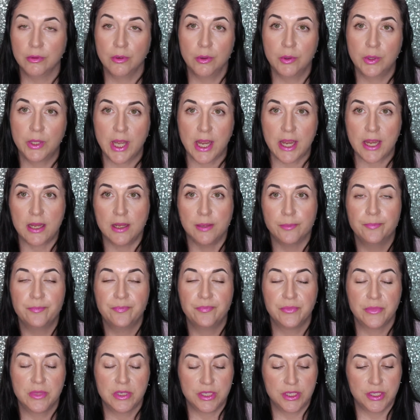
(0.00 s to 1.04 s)
Okay,
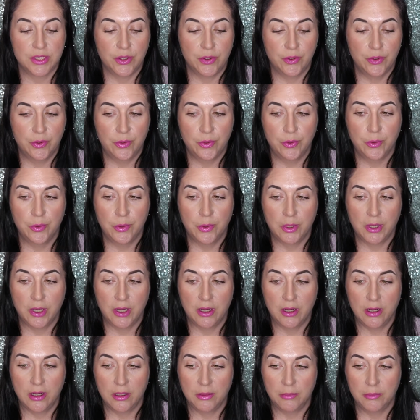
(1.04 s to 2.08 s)
so
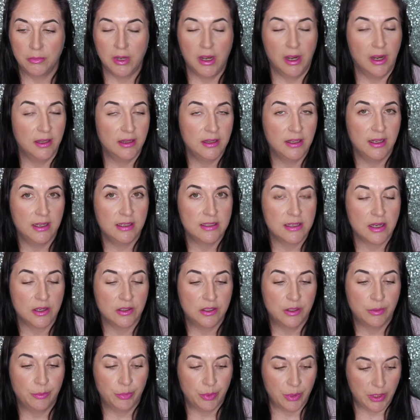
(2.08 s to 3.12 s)
I think it's
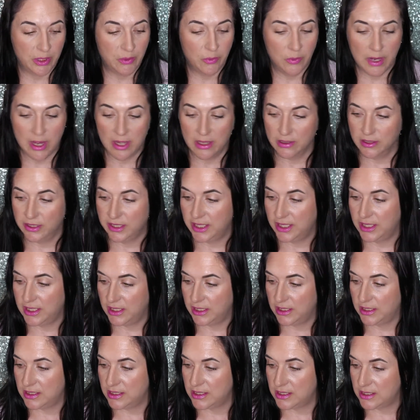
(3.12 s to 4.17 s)
held up pretty well. It
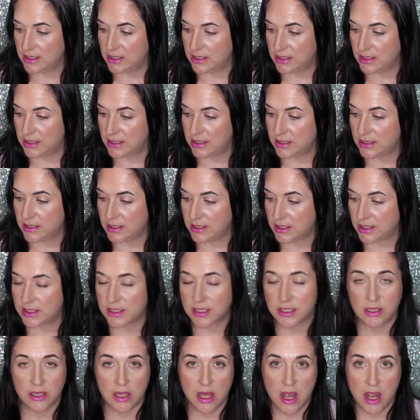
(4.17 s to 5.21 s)
is
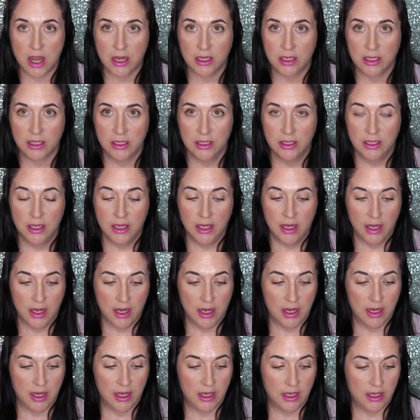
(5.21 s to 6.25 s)
6 o'clock.
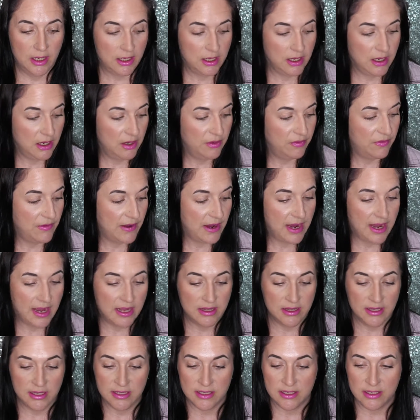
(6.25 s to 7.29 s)
And I've
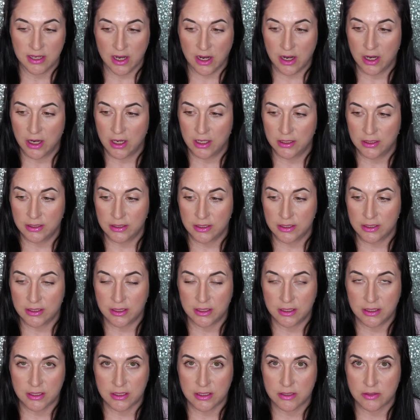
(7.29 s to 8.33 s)
had this on
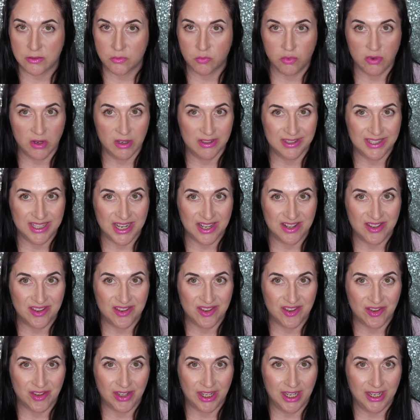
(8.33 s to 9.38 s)
since, what,
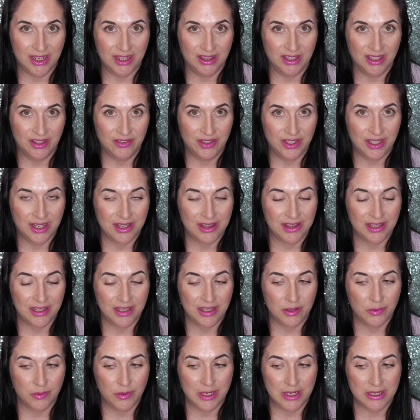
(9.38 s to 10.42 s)
10:30, 11 I
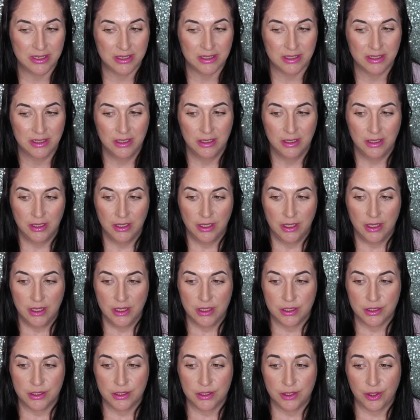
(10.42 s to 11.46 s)
think it was.
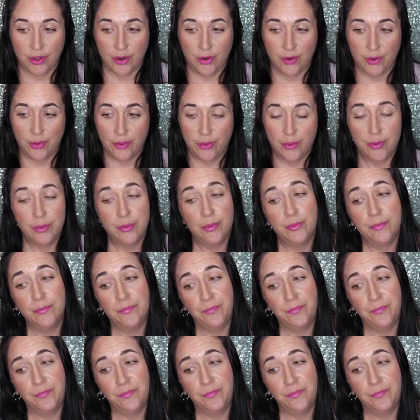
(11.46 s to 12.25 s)
So